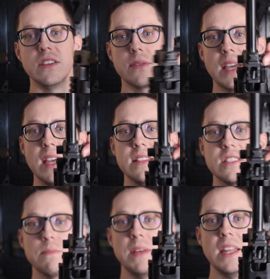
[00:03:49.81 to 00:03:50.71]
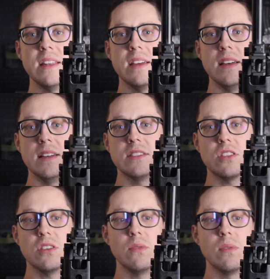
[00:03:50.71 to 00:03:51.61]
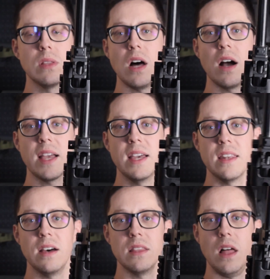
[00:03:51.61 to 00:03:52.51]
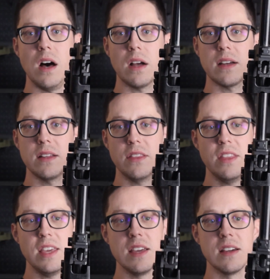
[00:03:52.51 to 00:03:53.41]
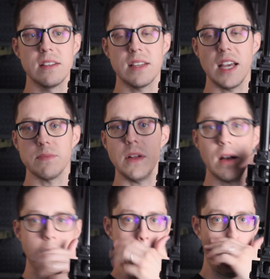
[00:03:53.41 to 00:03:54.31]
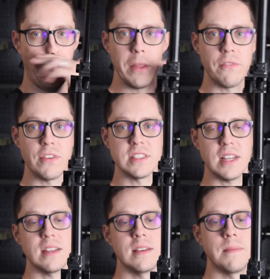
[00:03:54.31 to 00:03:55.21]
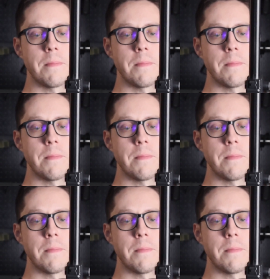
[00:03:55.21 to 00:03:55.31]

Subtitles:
you can spin it to lock and unlock the gas block on the front side.